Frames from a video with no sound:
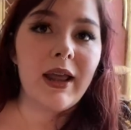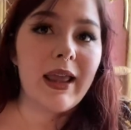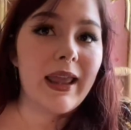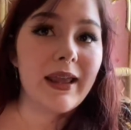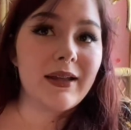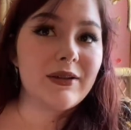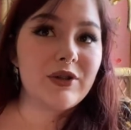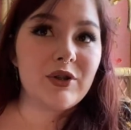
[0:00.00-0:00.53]

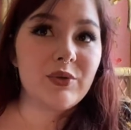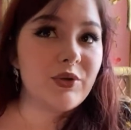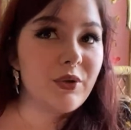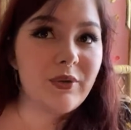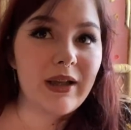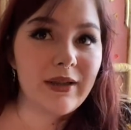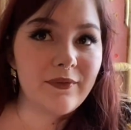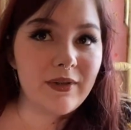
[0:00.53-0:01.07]
and you
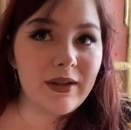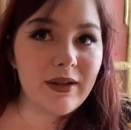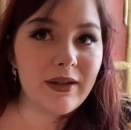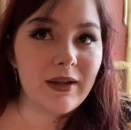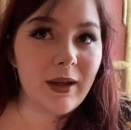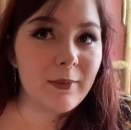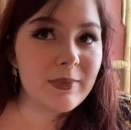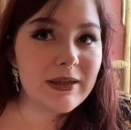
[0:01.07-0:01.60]
don't have any
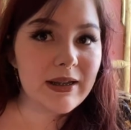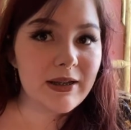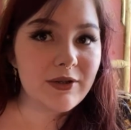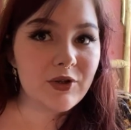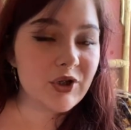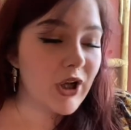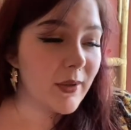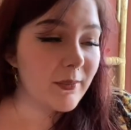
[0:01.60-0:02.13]
updated
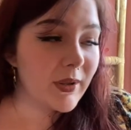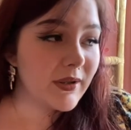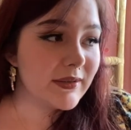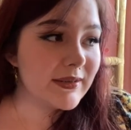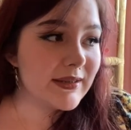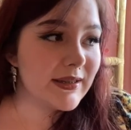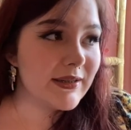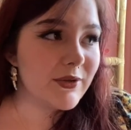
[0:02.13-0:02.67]
shop
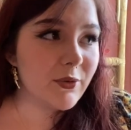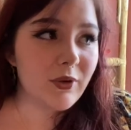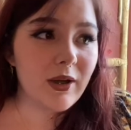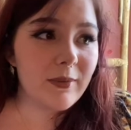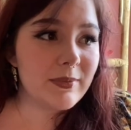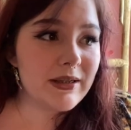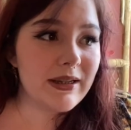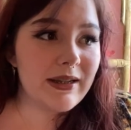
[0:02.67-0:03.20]
policies or
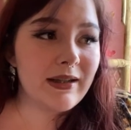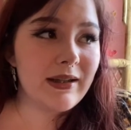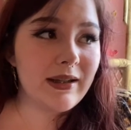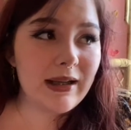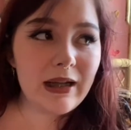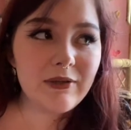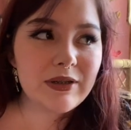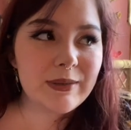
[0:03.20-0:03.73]
updated
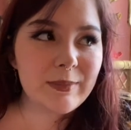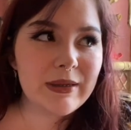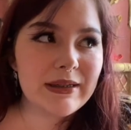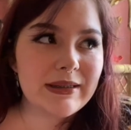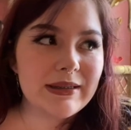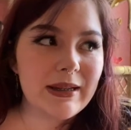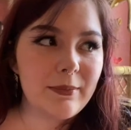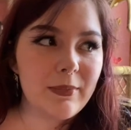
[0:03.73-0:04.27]

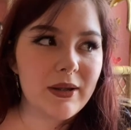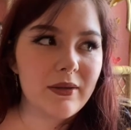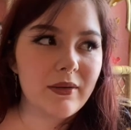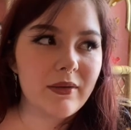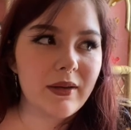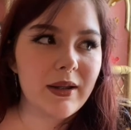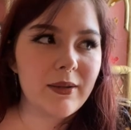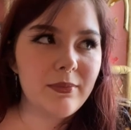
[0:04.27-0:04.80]
announcements, it may
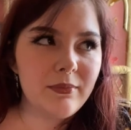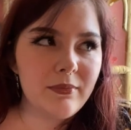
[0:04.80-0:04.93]
look like,